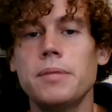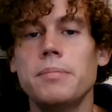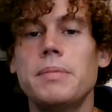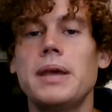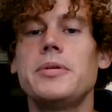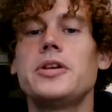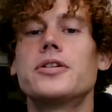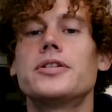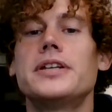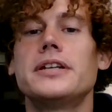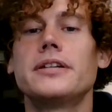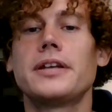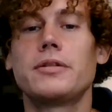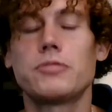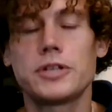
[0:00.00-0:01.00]
Maybe you're
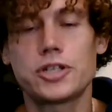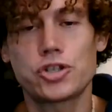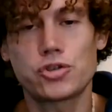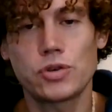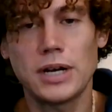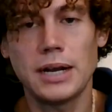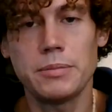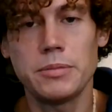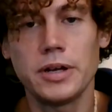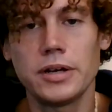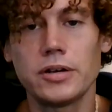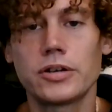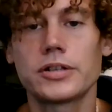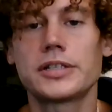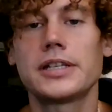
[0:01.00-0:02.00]
dealing with
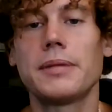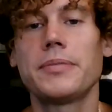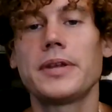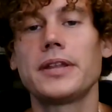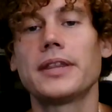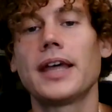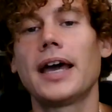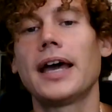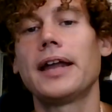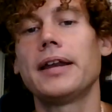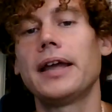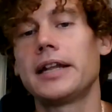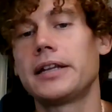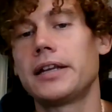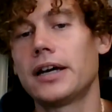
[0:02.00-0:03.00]
trauma or something that
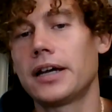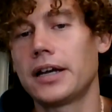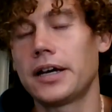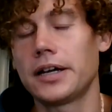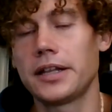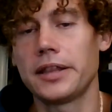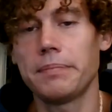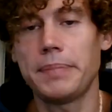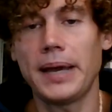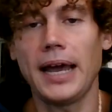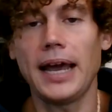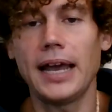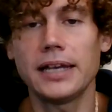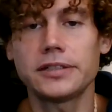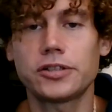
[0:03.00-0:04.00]
had gone on in the
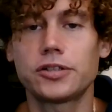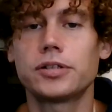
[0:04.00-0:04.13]
past,